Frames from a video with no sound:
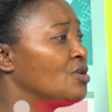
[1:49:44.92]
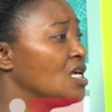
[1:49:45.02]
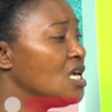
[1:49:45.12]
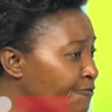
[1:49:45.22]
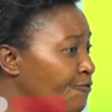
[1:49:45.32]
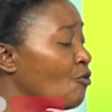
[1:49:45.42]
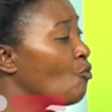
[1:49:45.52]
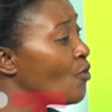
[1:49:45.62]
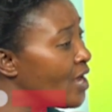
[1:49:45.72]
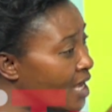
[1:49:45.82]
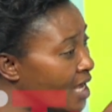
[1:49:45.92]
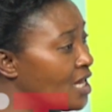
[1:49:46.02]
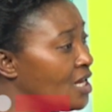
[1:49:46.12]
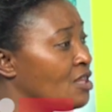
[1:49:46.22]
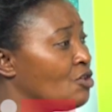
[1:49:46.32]
If we
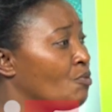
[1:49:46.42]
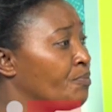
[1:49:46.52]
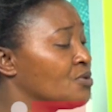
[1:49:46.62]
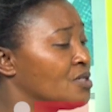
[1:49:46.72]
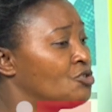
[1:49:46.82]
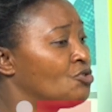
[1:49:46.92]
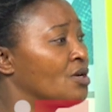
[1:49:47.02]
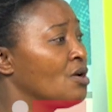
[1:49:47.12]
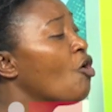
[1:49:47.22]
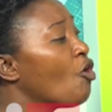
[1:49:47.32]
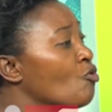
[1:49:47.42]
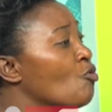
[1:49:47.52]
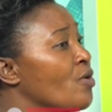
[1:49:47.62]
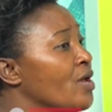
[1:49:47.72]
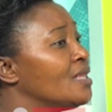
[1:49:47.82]
in the opposition,
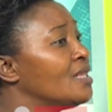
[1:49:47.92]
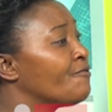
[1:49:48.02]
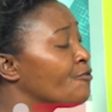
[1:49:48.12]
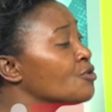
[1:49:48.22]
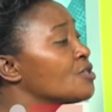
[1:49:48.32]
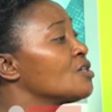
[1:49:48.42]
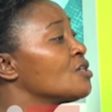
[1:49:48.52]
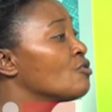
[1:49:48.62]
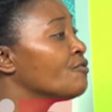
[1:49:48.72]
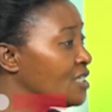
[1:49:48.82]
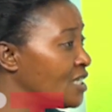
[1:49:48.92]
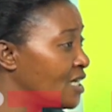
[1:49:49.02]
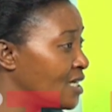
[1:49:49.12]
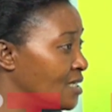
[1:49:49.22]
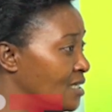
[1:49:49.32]
or we the forces of
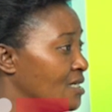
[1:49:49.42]
change,